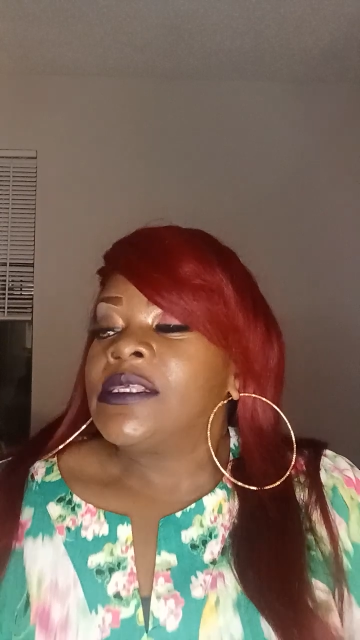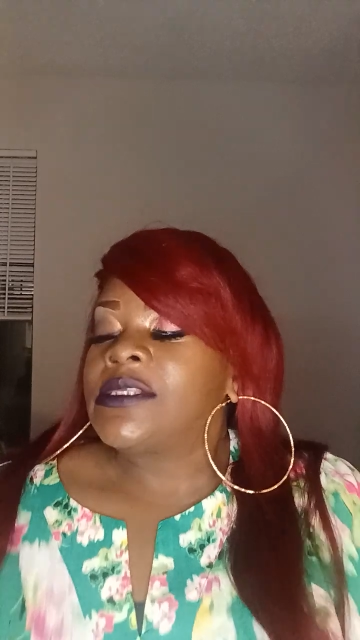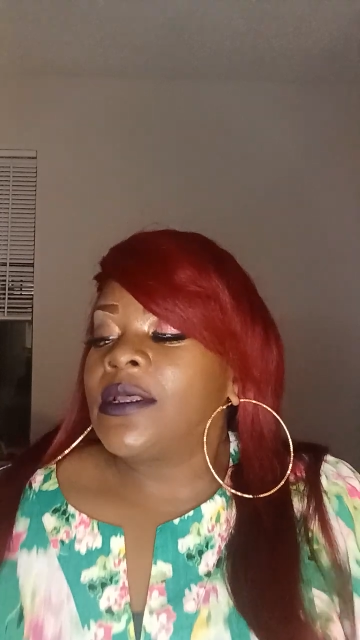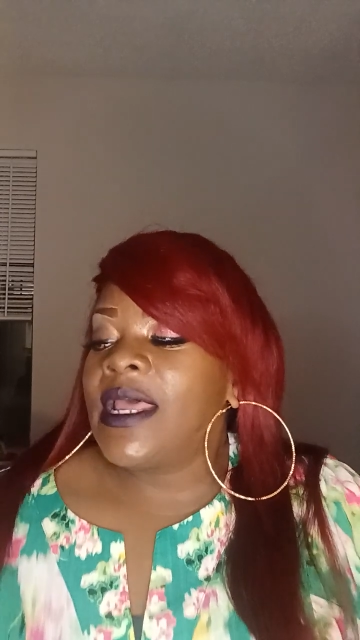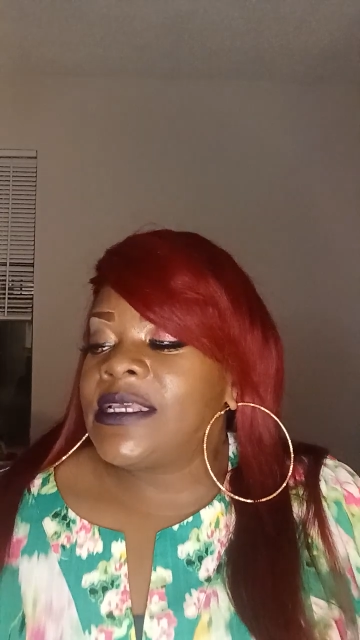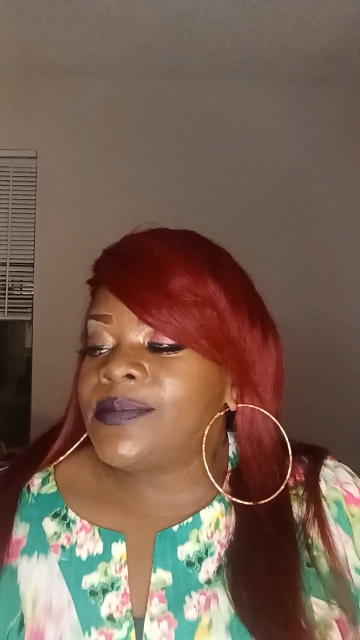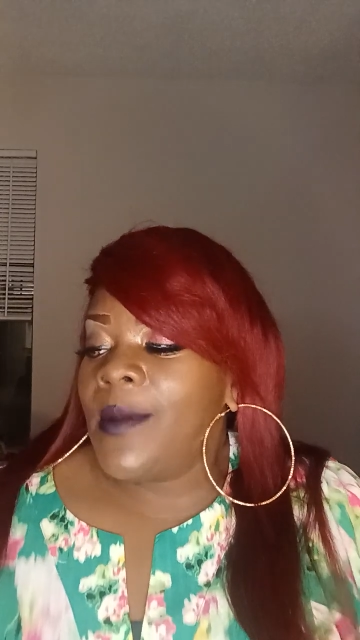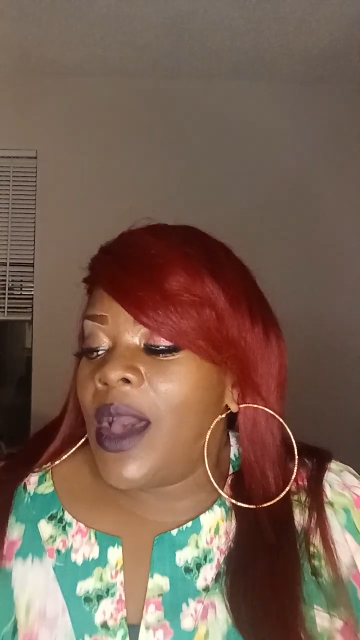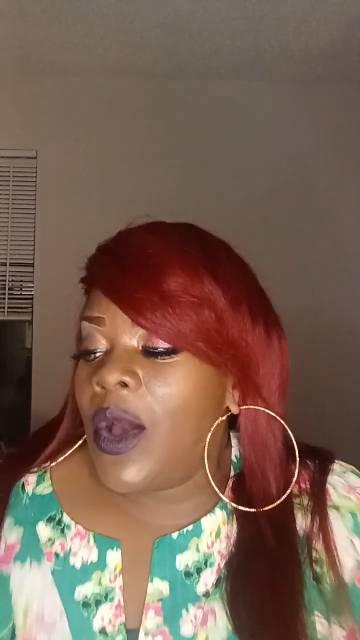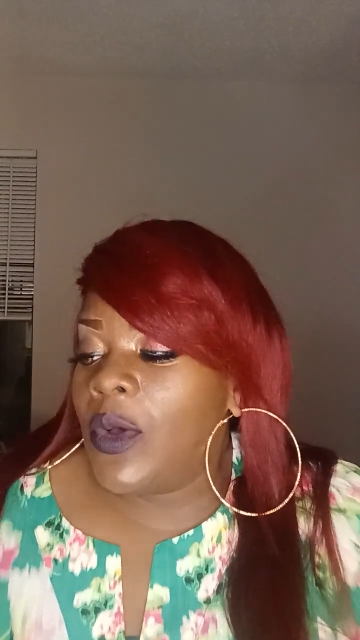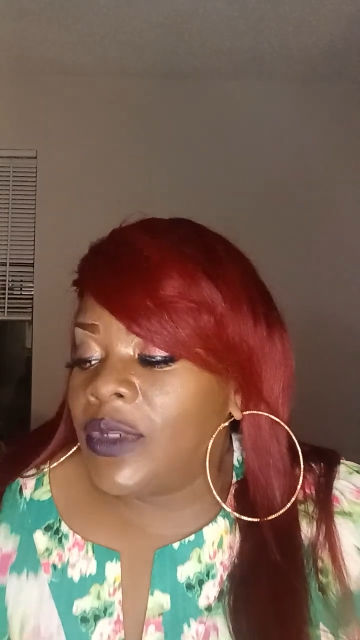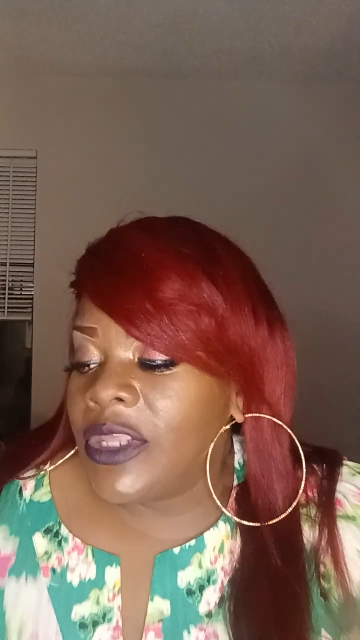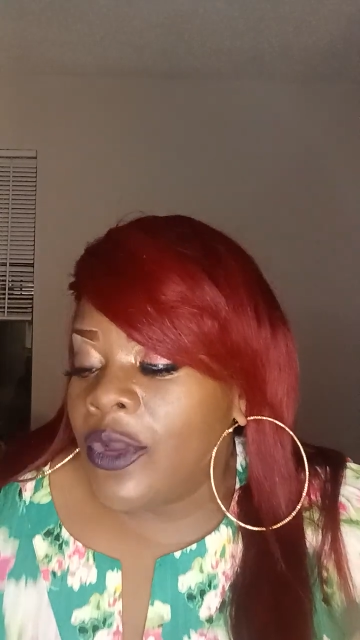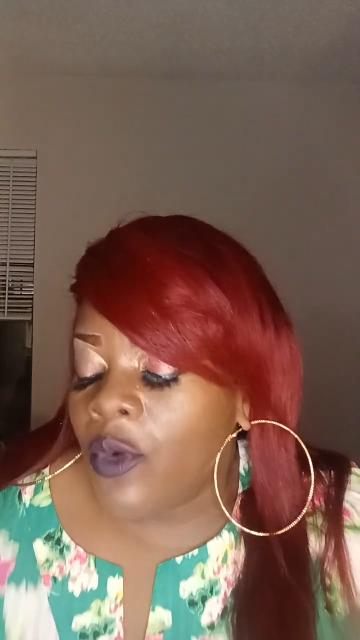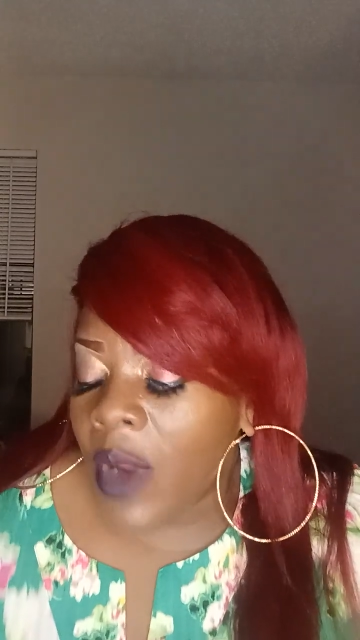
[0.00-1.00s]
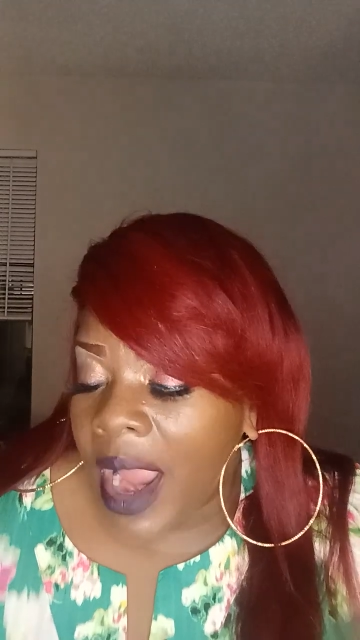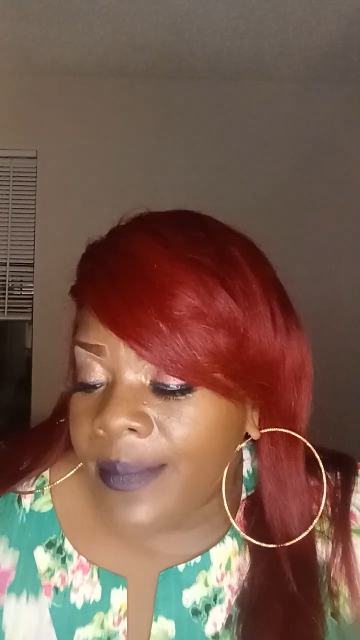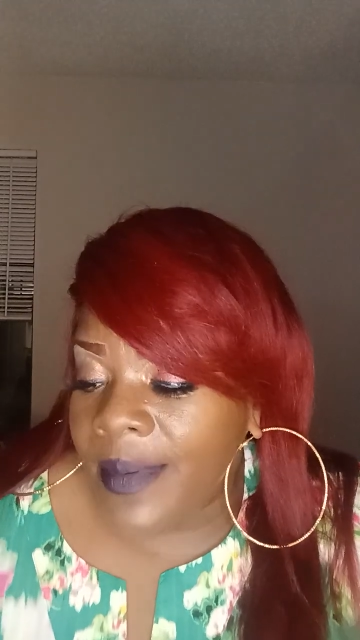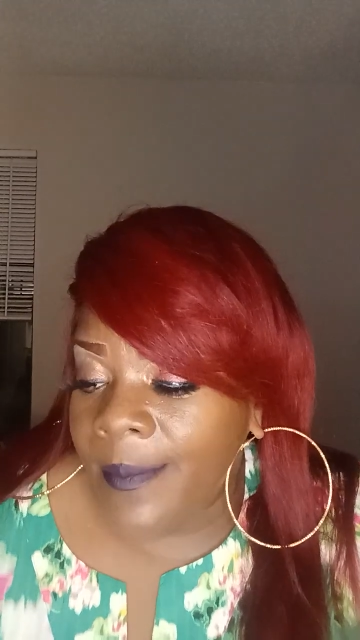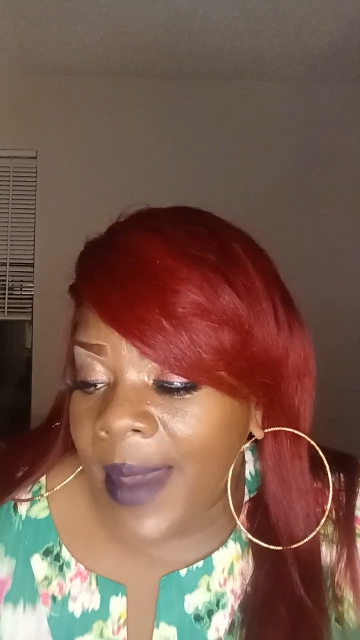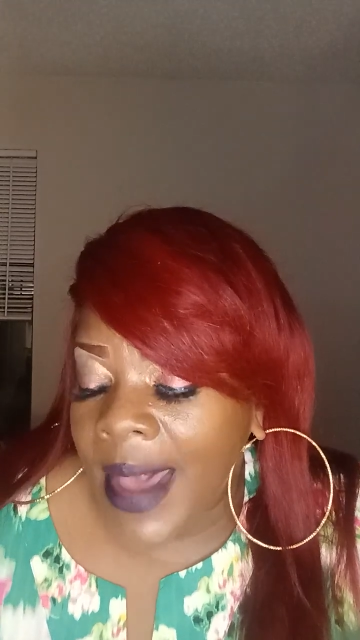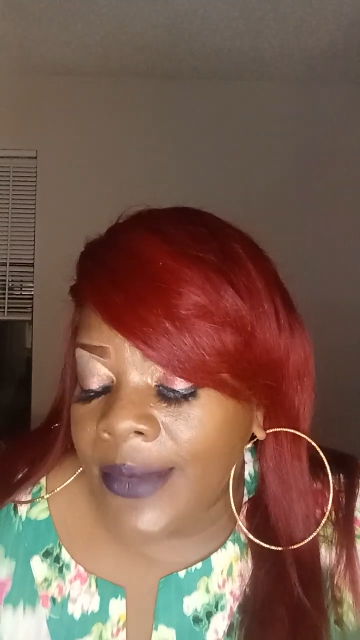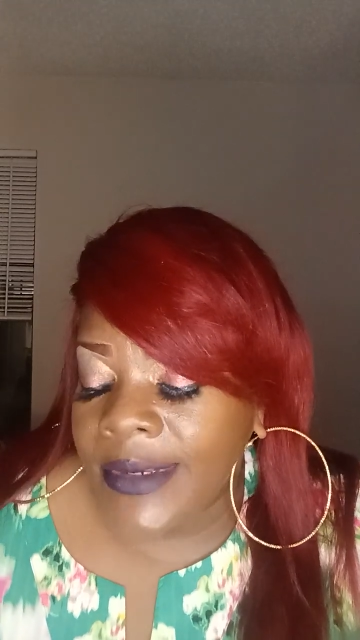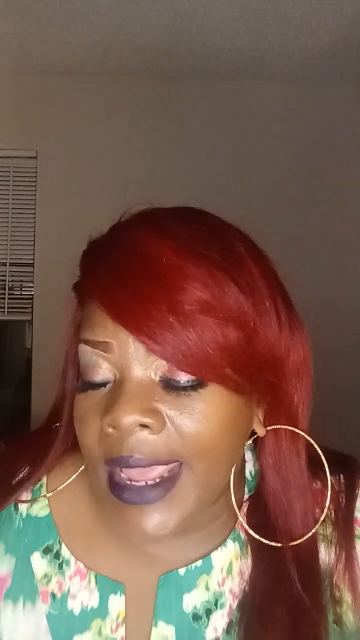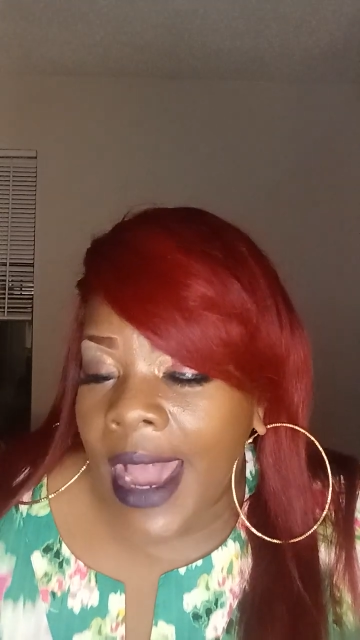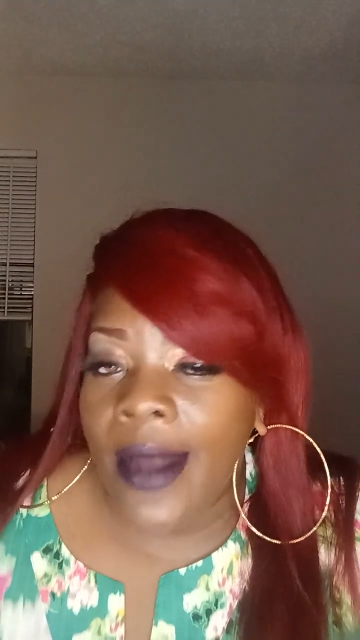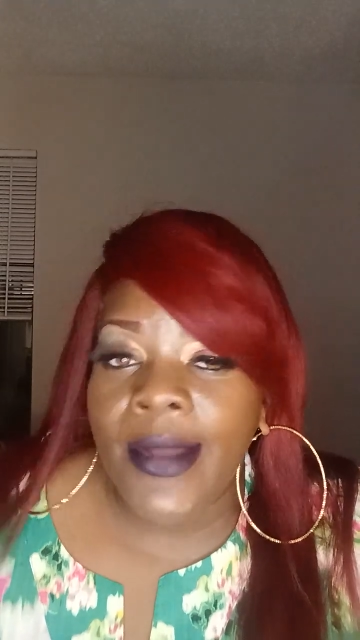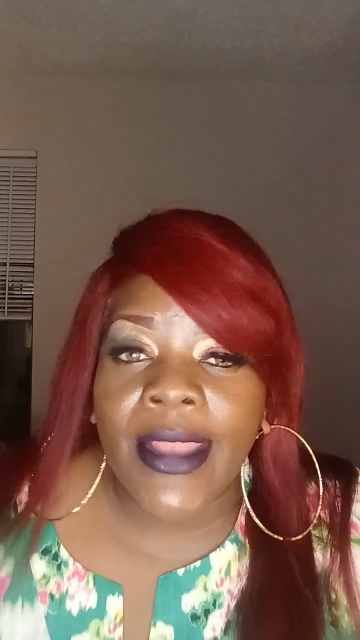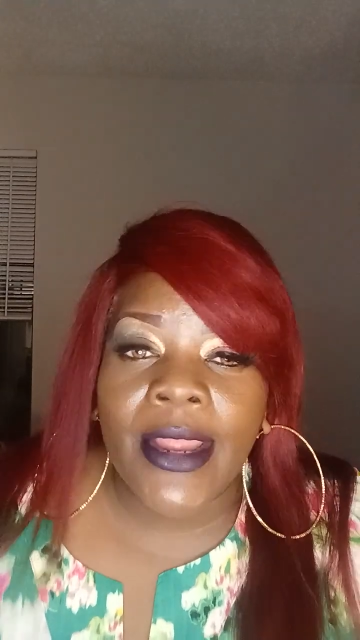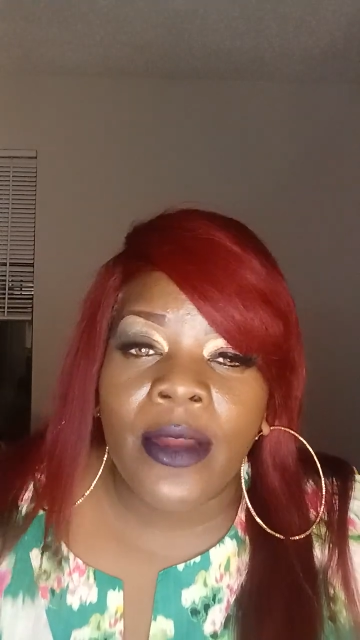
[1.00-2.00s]
So that's my only gripe about
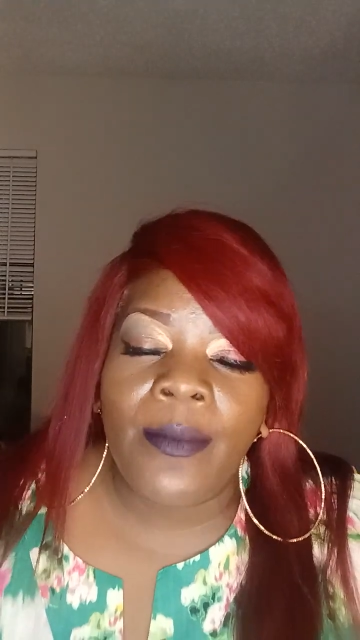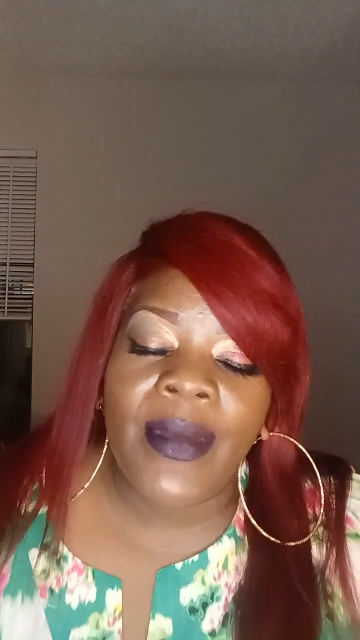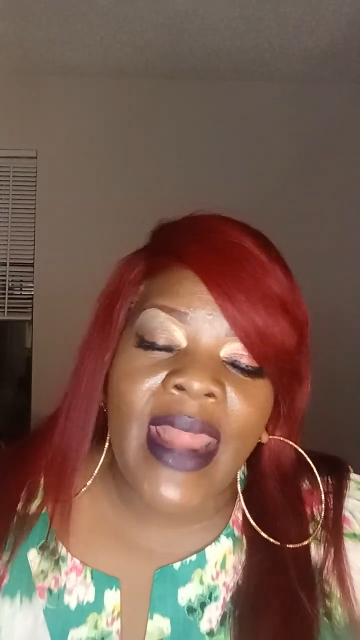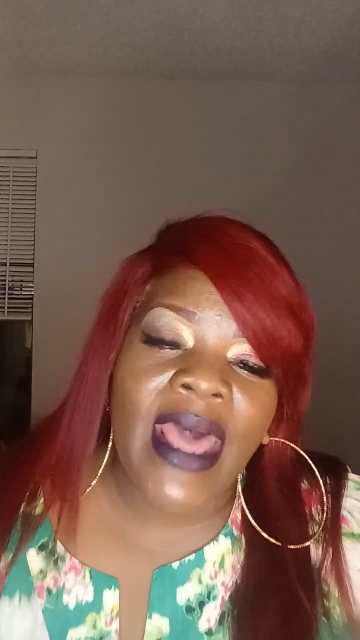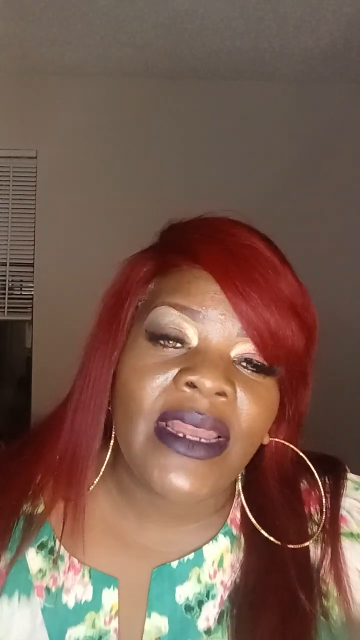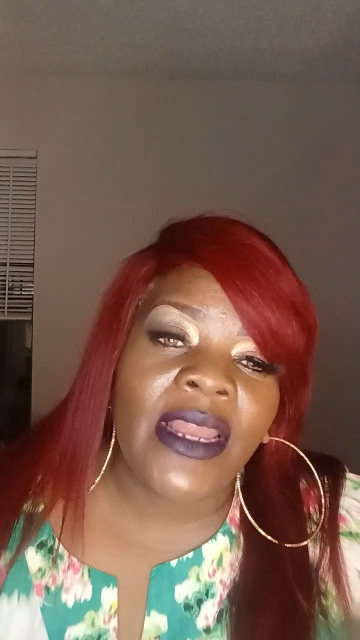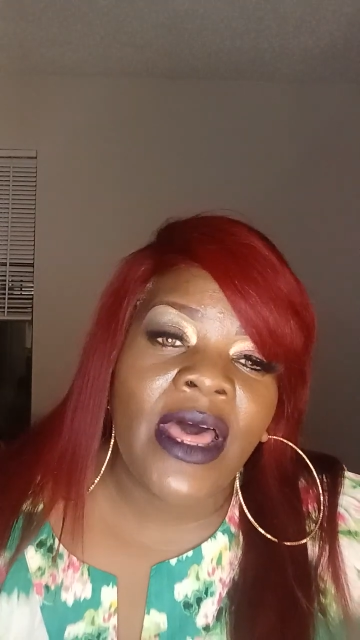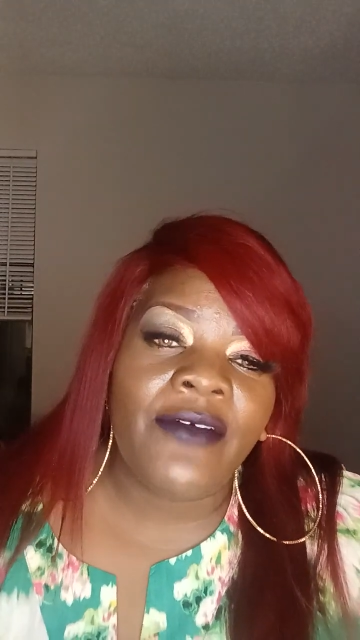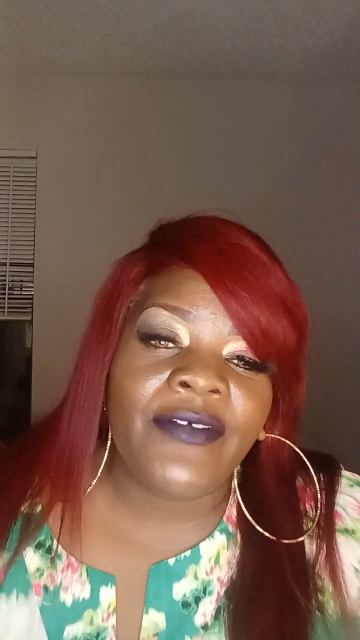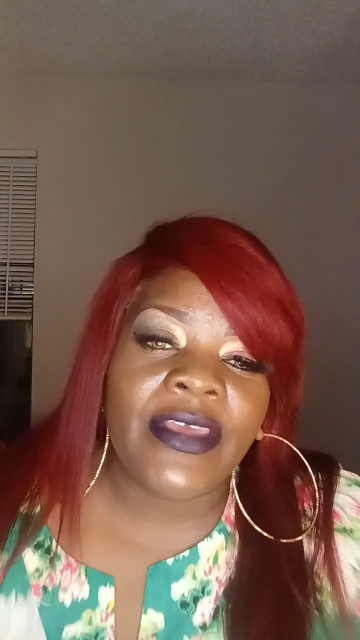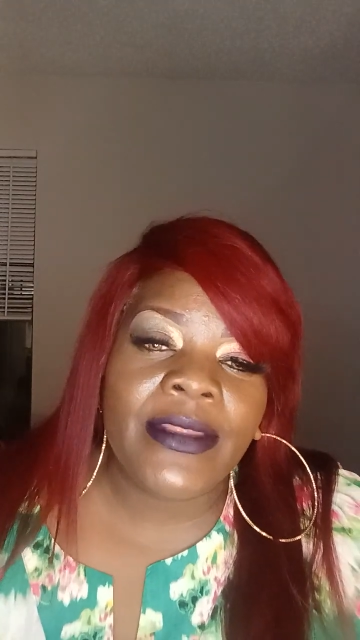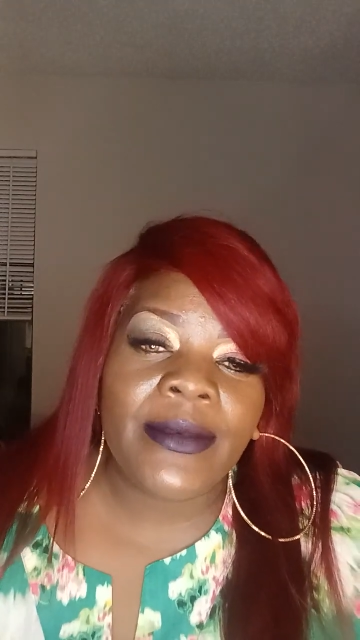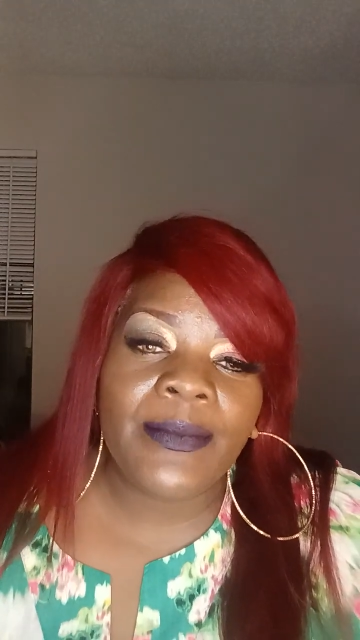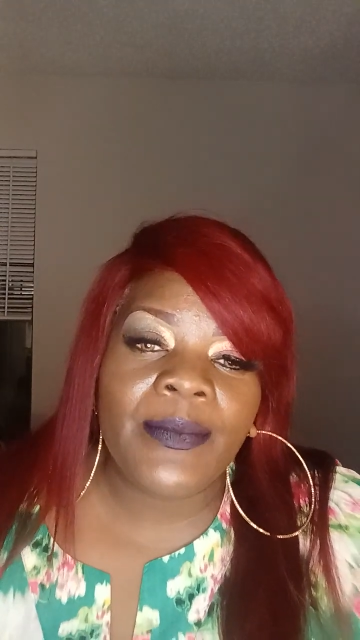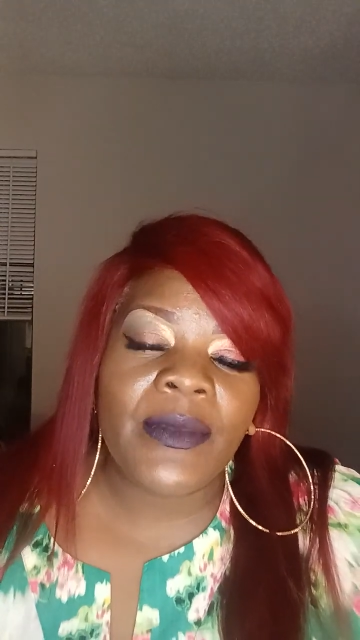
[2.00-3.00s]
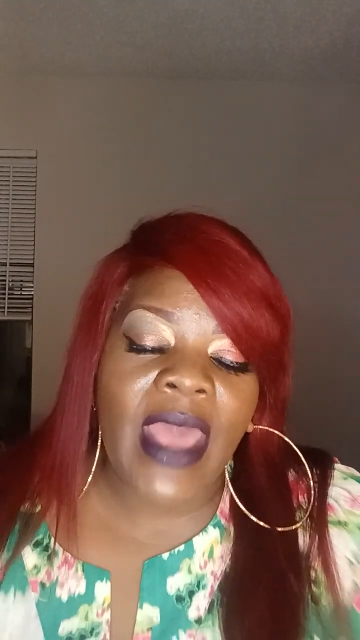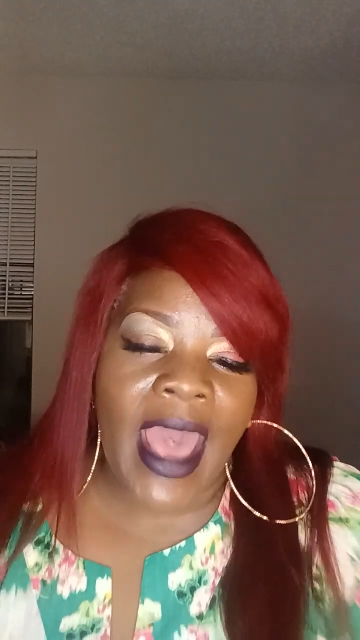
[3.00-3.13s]
down here, but I love it.